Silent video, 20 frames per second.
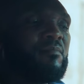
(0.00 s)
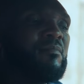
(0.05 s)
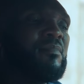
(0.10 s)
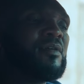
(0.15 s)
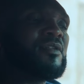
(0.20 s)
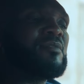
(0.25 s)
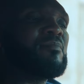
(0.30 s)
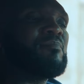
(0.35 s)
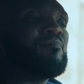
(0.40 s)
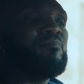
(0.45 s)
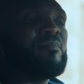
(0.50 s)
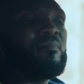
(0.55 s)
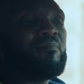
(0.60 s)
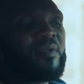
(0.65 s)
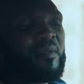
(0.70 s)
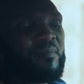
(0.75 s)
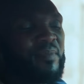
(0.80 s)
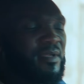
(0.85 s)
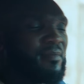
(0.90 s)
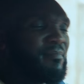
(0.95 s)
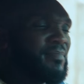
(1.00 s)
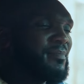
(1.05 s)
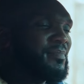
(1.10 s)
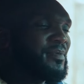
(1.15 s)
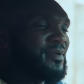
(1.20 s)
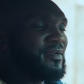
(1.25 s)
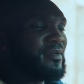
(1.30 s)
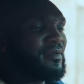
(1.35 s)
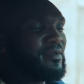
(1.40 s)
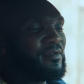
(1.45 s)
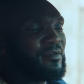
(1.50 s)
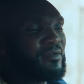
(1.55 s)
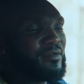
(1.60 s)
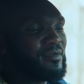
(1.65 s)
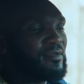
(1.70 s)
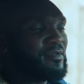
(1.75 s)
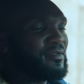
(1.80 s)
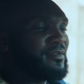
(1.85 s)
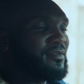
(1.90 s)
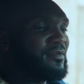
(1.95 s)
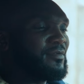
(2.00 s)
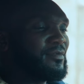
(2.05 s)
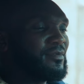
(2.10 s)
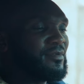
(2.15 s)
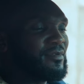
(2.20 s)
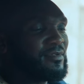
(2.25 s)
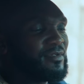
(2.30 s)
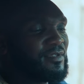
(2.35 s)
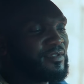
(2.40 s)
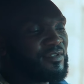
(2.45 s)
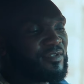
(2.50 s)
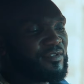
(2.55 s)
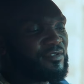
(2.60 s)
But baby, this